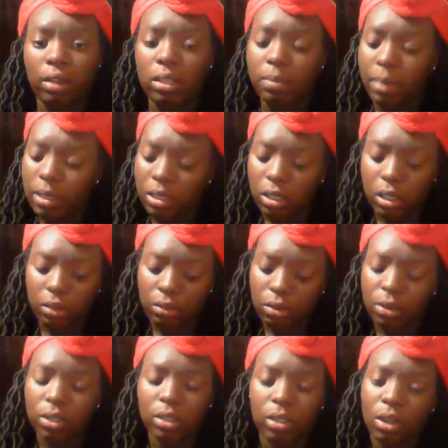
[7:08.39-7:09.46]
especially if
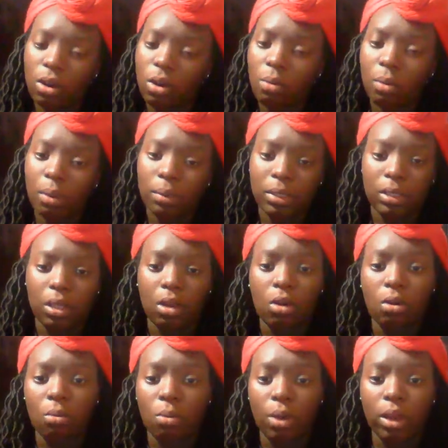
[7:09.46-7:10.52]
you're a stay-at-home mom and
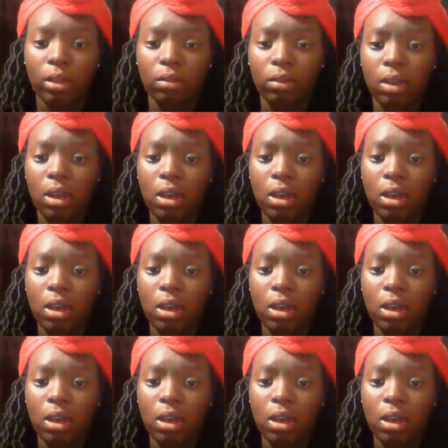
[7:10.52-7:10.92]
stay-at-home wife.